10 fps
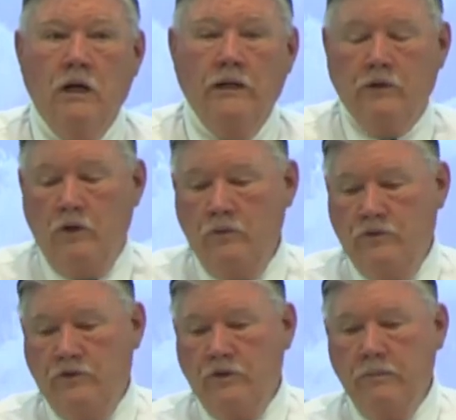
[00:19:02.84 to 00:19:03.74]
I
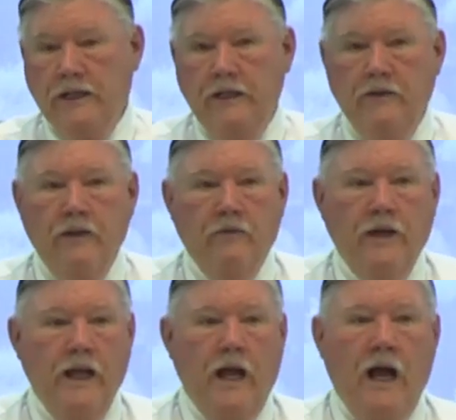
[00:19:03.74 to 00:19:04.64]
told somebody the other
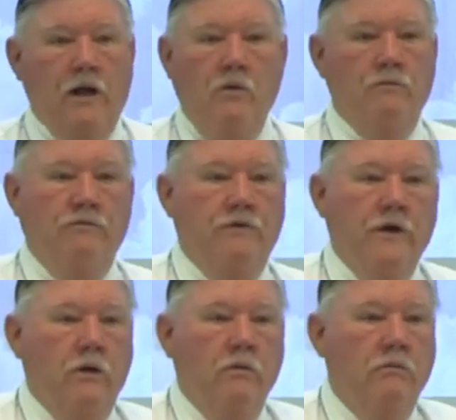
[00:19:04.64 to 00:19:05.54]
day, I don't
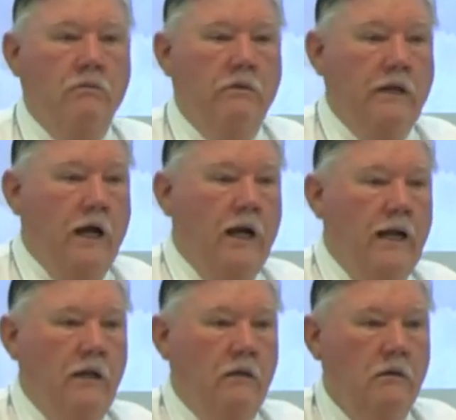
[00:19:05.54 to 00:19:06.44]
fear
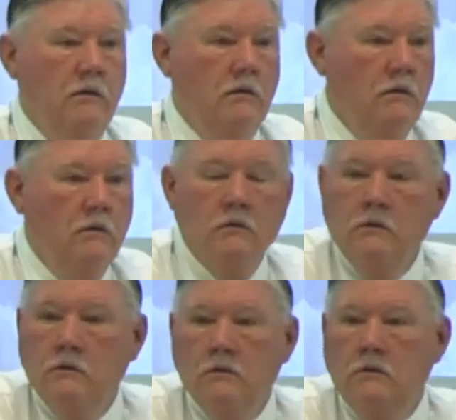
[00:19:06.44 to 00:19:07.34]
dying.
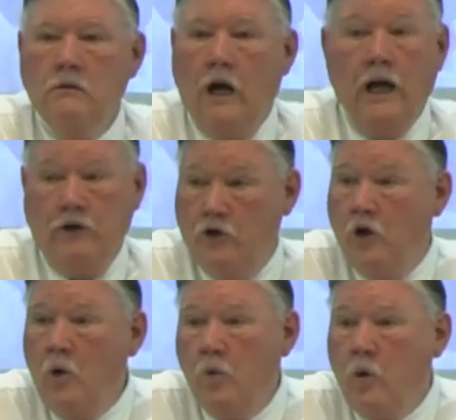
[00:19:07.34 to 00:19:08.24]
I
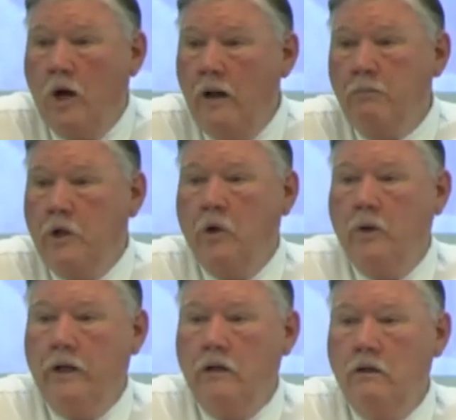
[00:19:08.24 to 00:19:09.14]
know where I'm
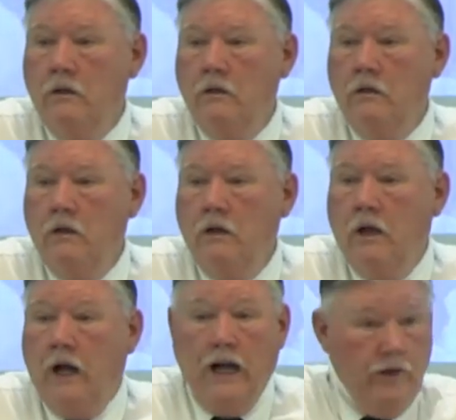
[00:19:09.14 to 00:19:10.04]
going.
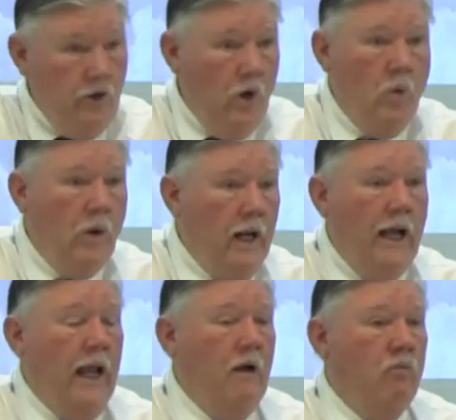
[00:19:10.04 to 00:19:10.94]
I know what
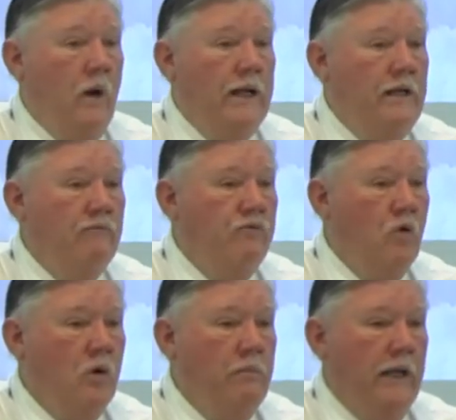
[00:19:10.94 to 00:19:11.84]
I have waiting
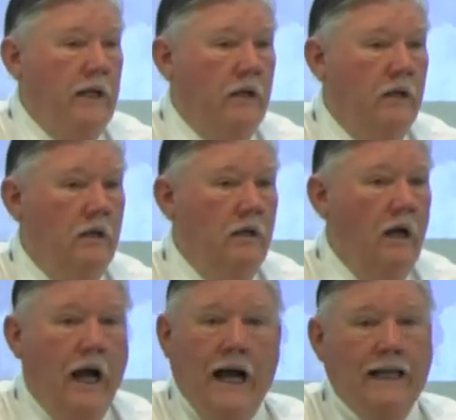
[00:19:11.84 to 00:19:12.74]
for me.
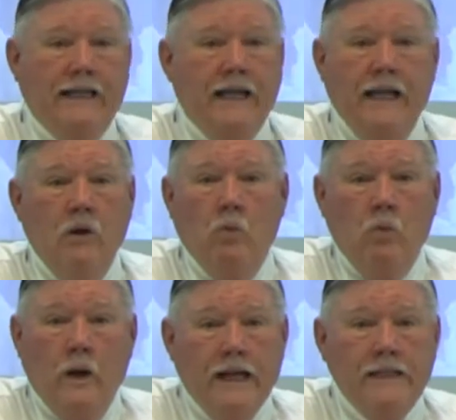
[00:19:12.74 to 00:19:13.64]
I
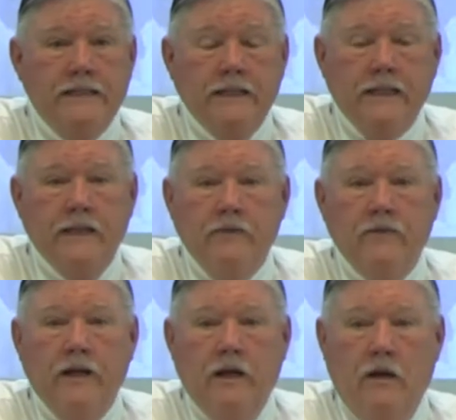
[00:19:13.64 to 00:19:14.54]
can't wait to
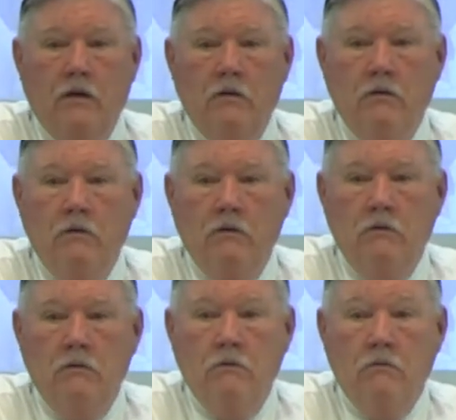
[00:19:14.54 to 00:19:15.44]
get there.
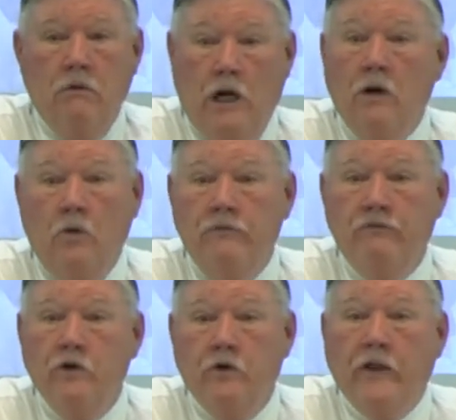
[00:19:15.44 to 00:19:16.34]
I only
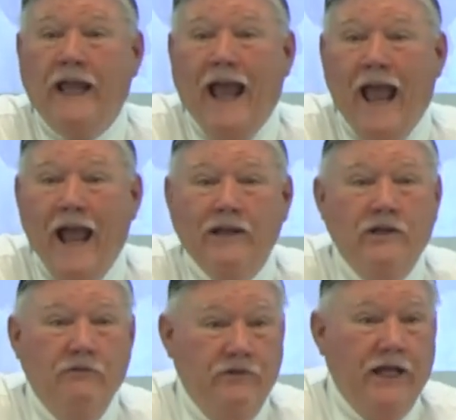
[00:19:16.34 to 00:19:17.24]
feared the
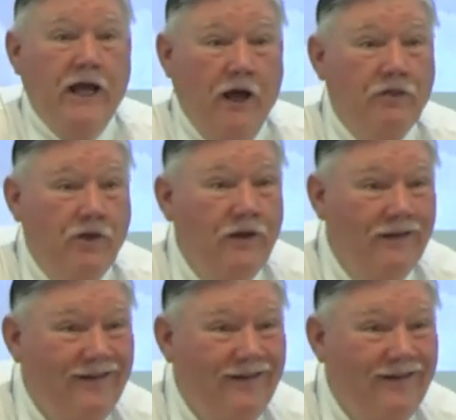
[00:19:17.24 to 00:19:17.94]
act of death.